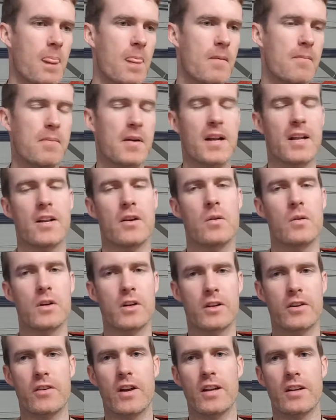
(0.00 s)
but I don't want
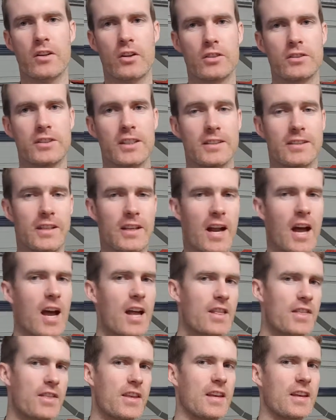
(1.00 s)
to create content that I
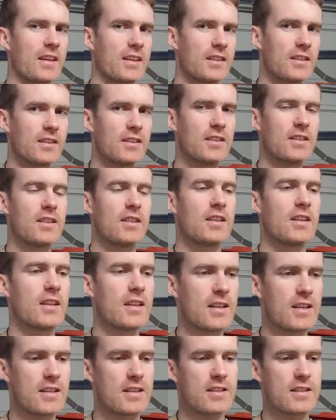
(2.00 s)
think
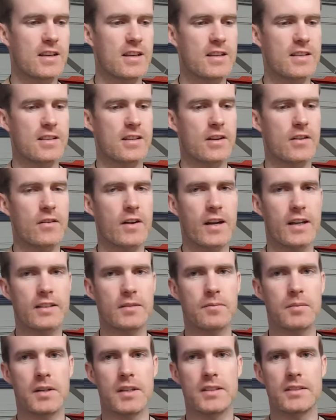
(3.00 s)
is
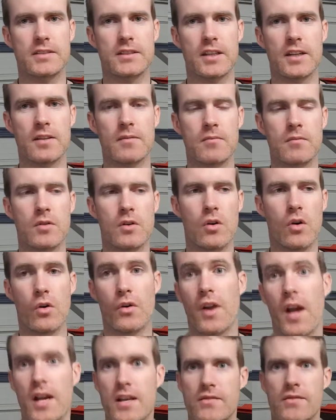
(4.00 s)
correct, but or
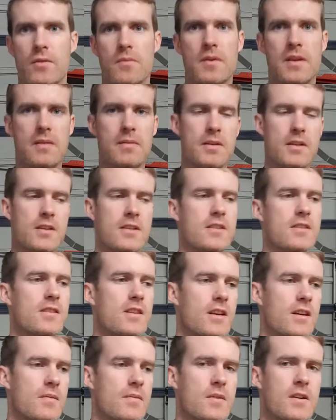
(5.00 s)
nice for me, because
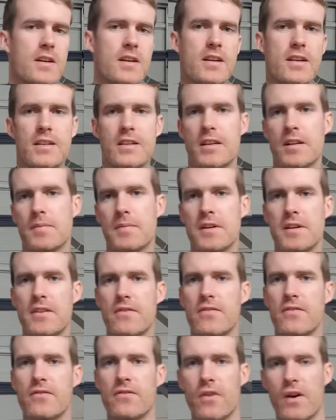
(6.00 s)
it's going to be
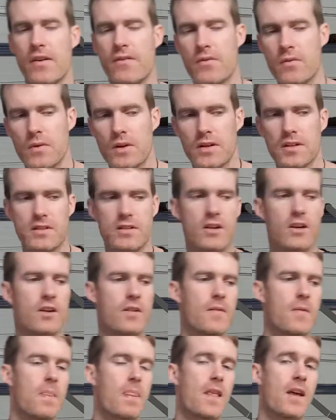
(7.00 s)
different for everyone. So
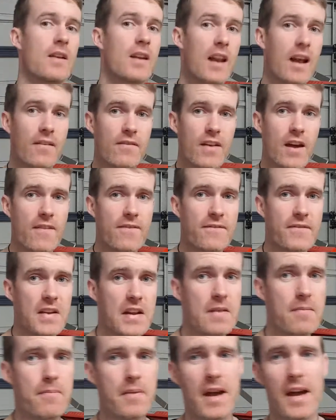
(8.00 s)
love that
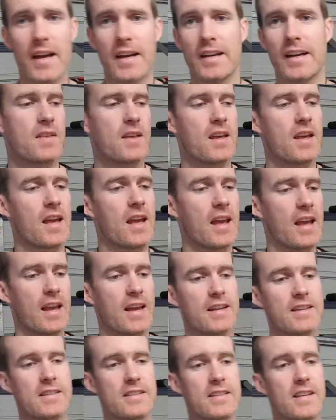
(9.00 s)
feedback,
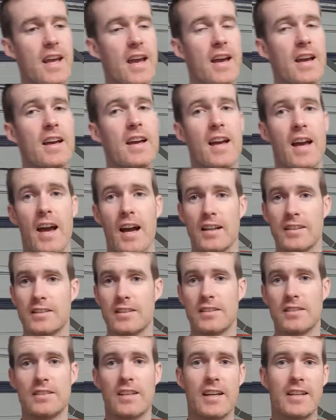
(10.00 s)
and yeah,
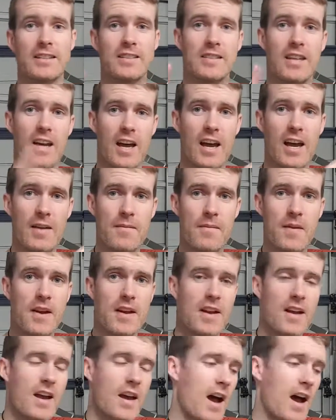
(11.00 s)
until next time,
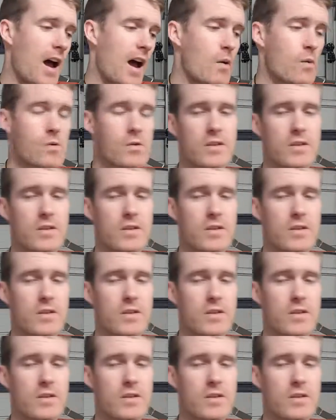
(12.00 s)
I will